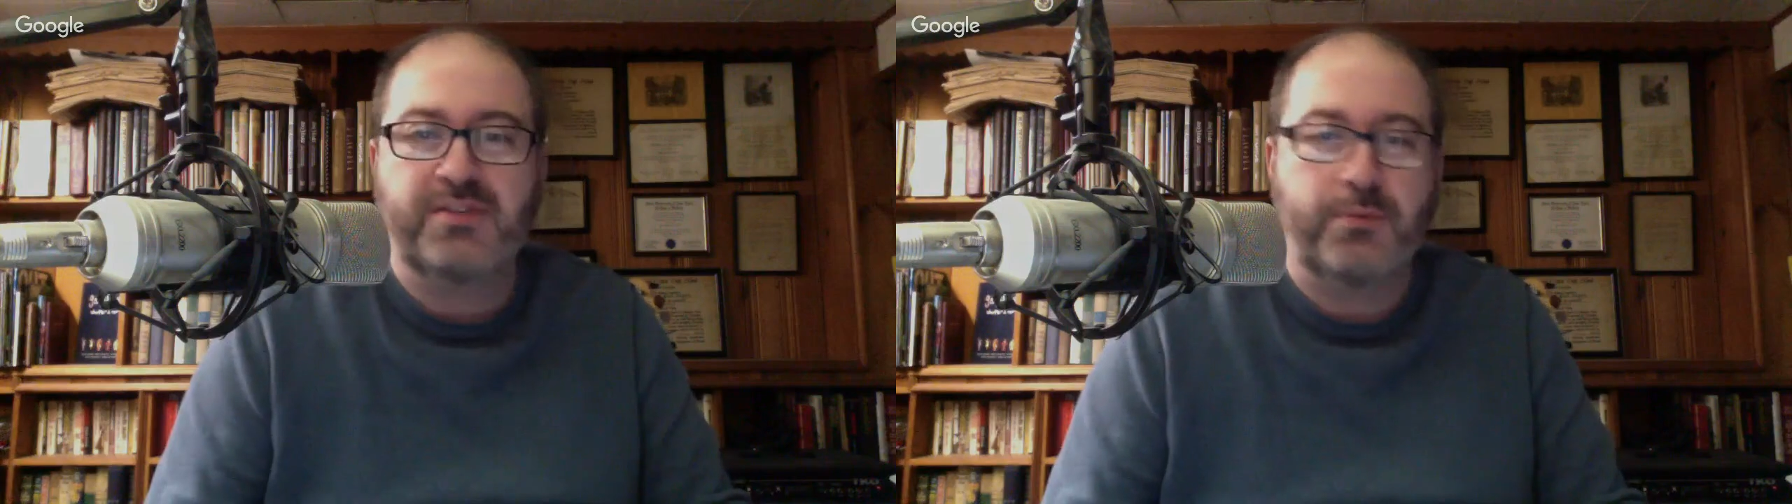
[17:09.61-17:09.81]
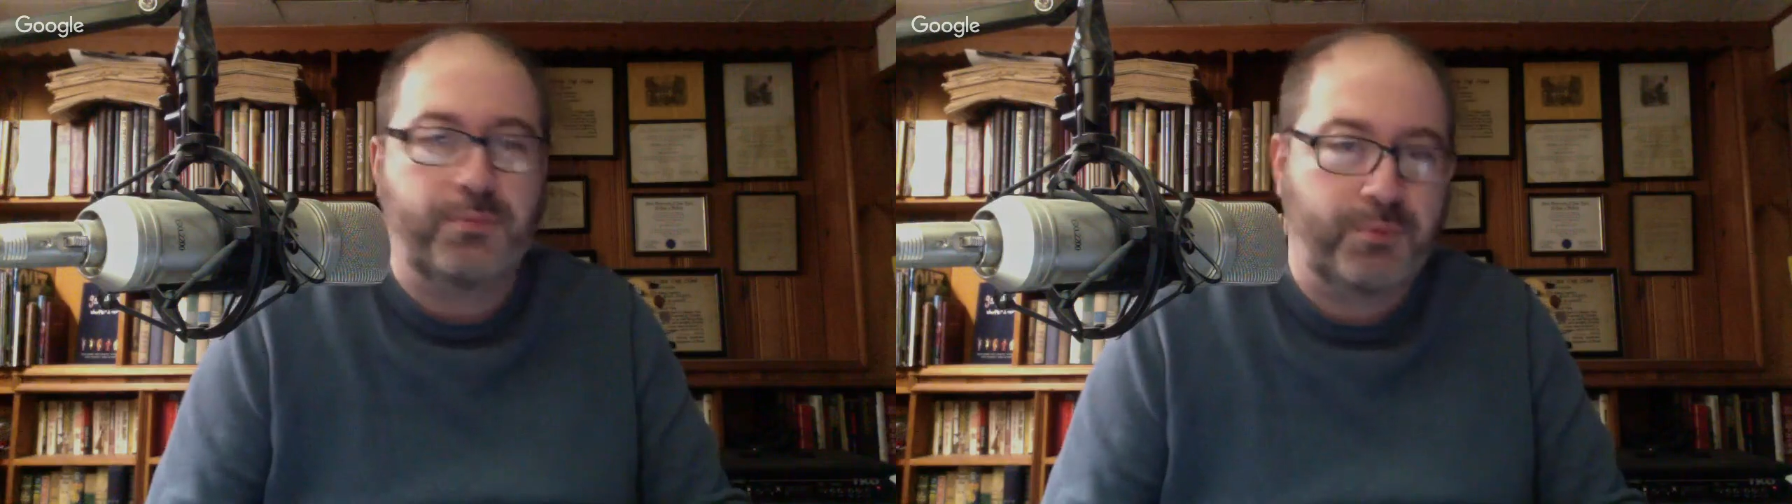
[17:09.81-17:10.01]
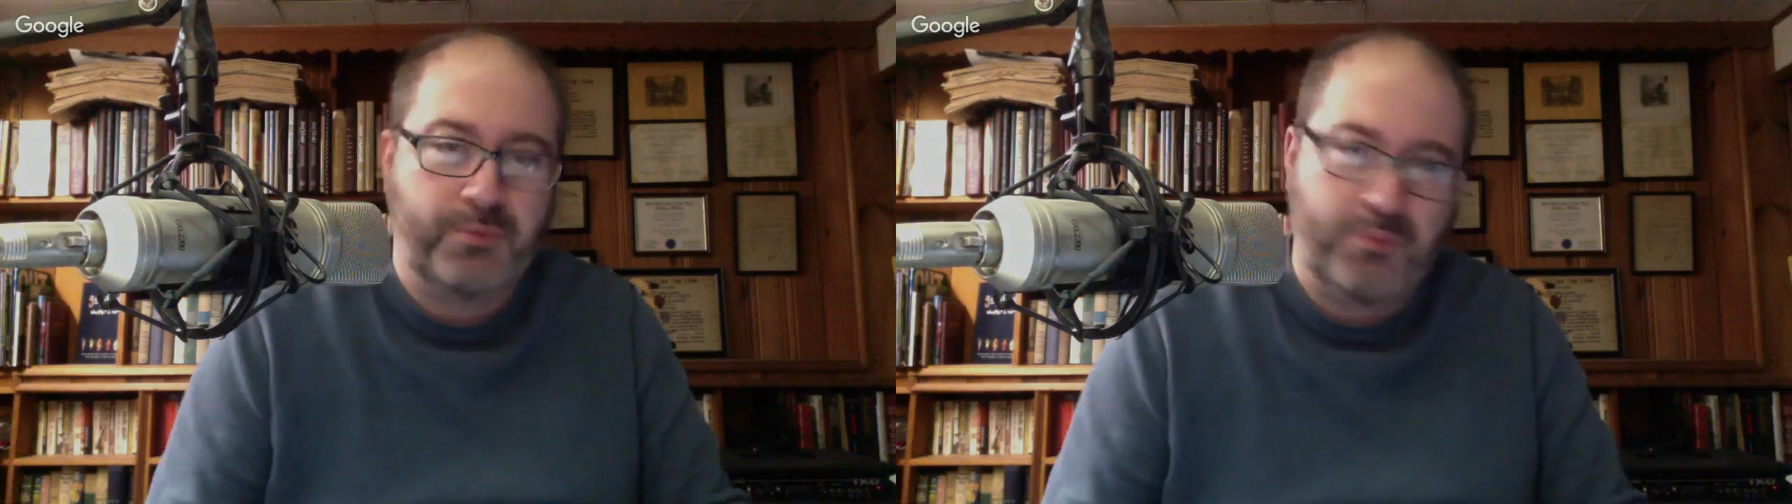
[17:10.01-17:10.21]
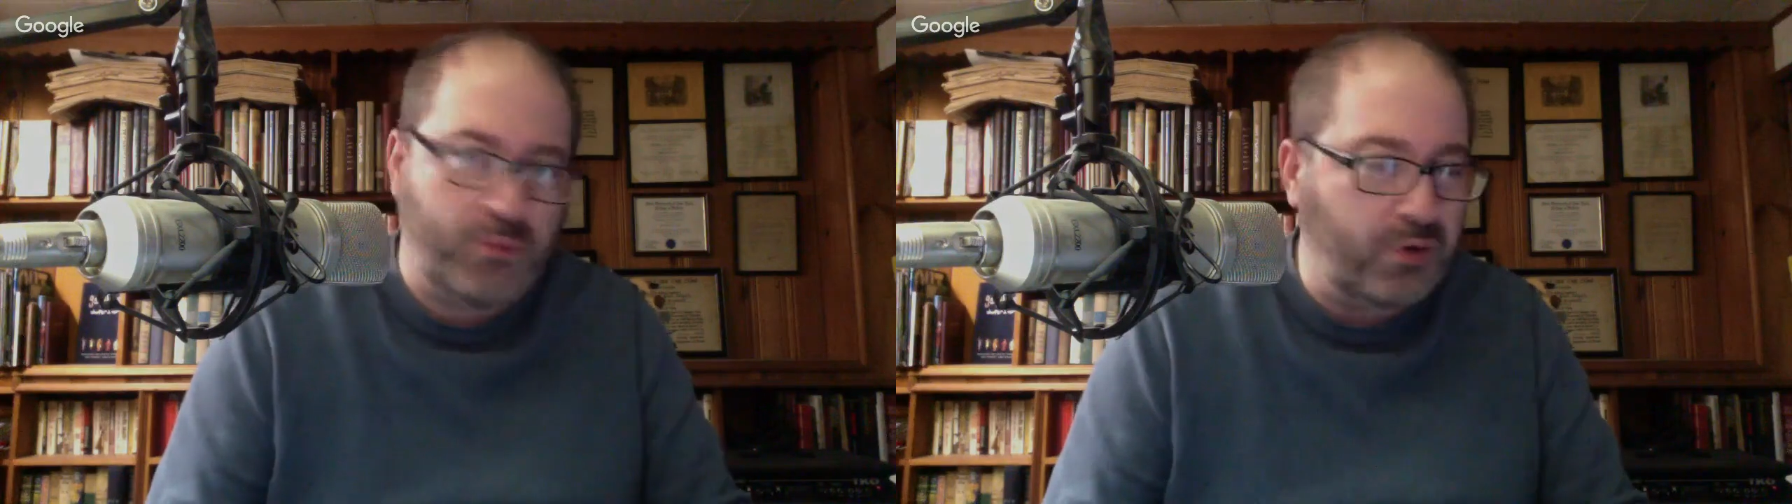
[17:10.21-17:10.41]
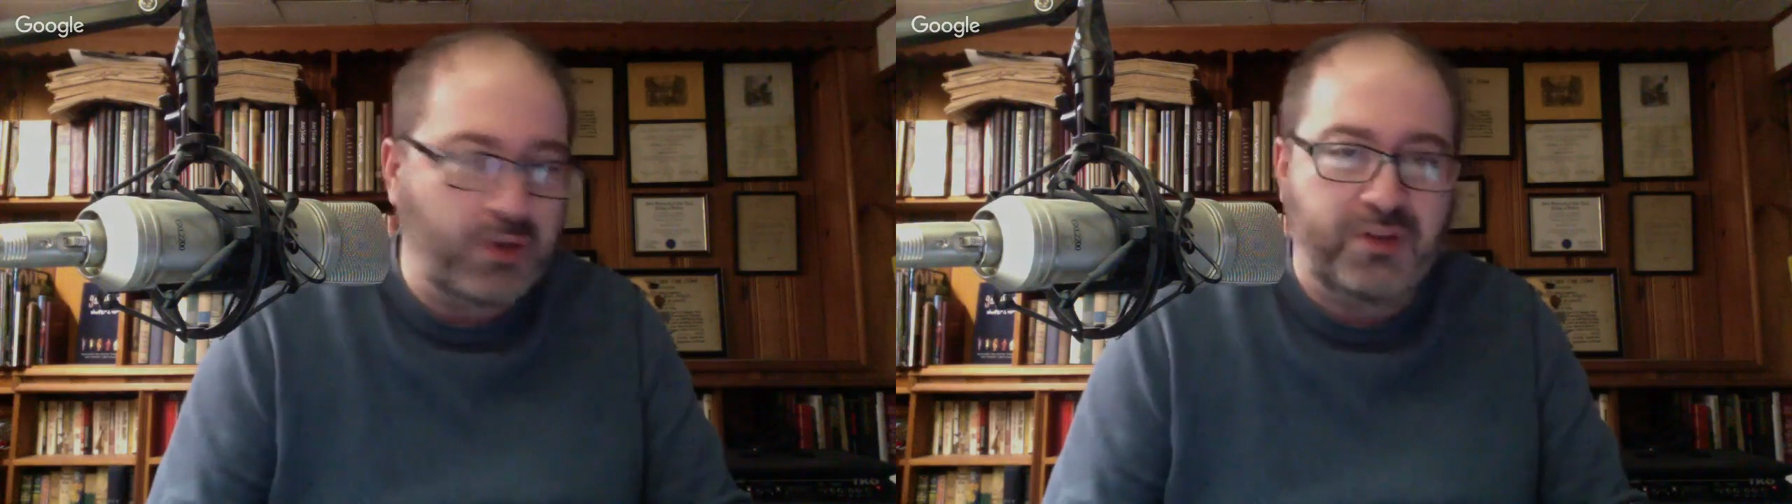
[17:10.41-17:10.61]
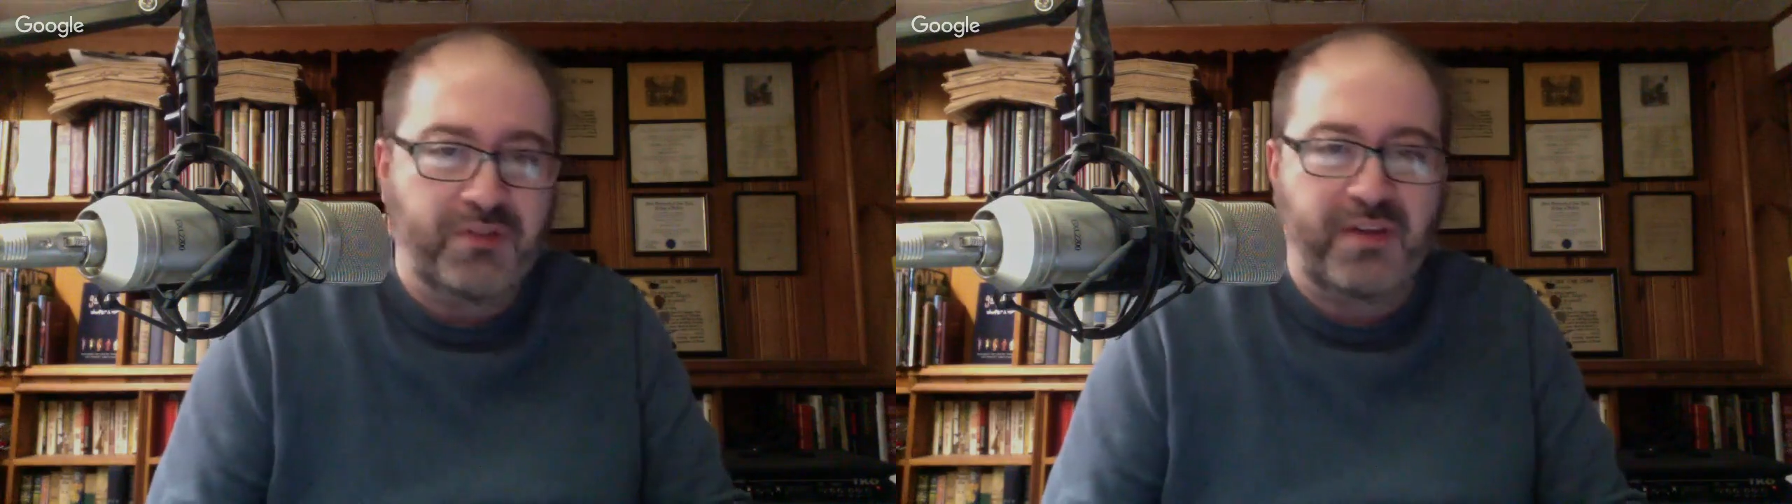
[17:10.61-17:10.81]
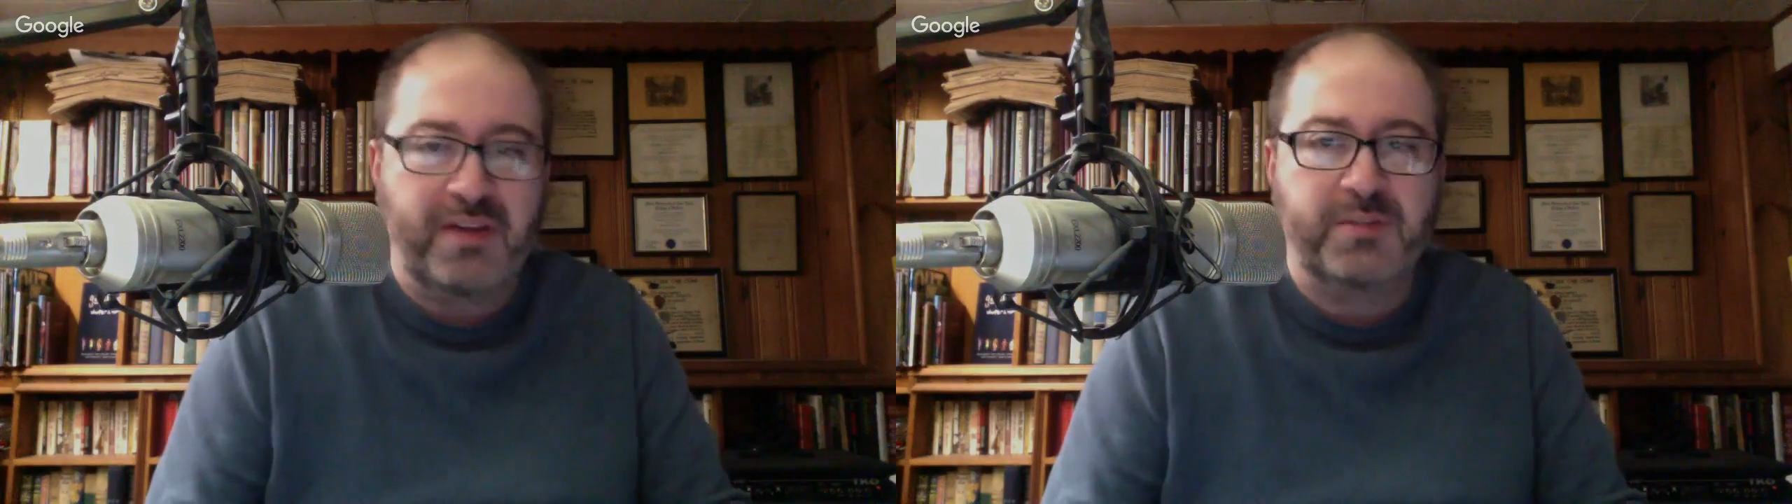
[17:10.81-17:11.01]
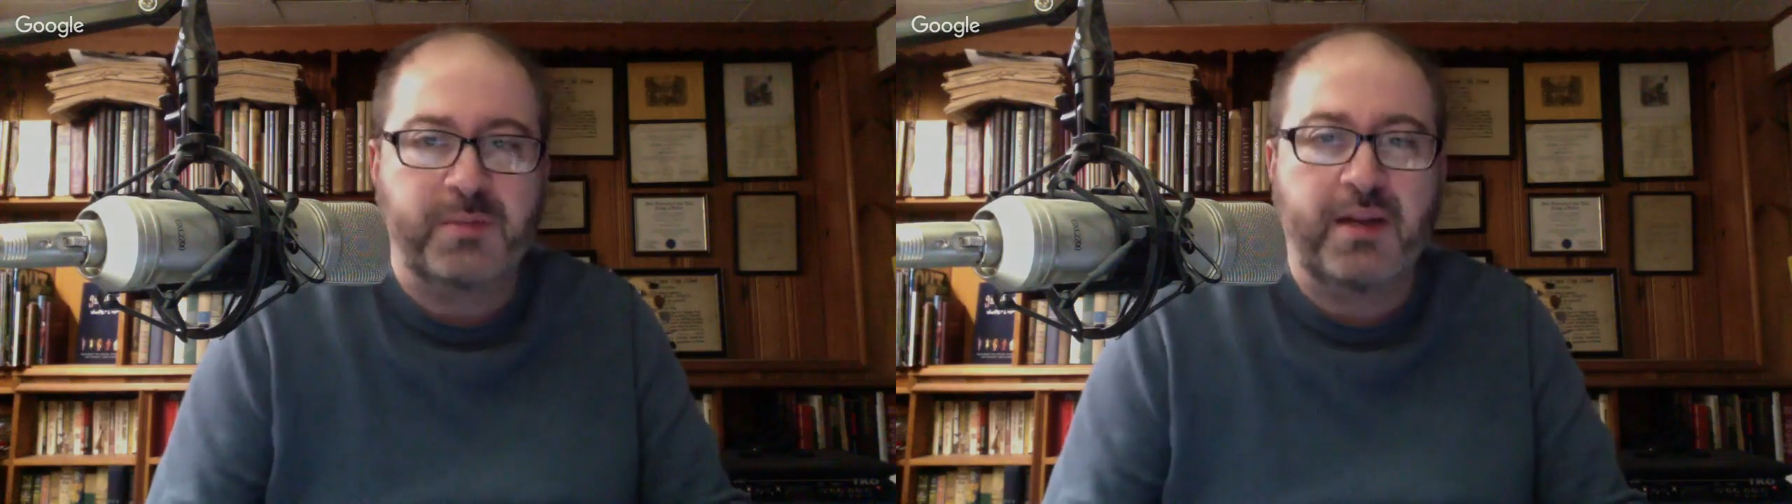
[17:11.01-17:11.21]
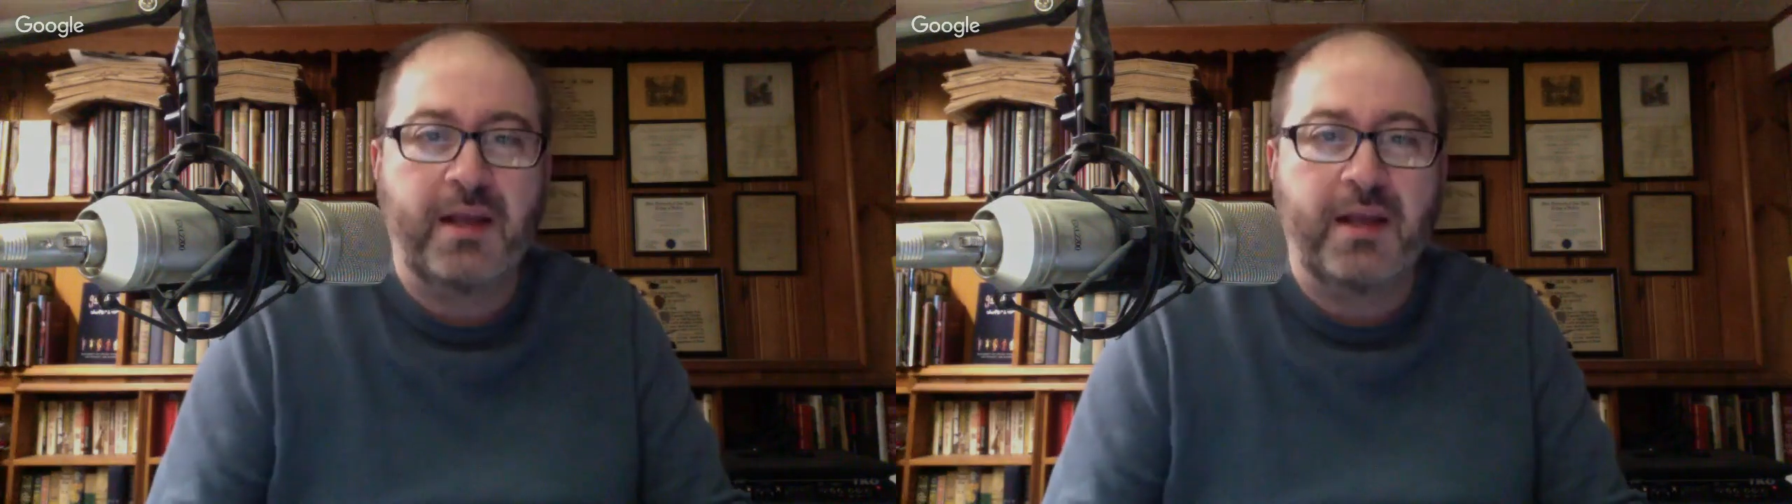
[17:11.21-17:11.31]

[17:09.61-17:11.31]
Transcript: They're really good defensemen.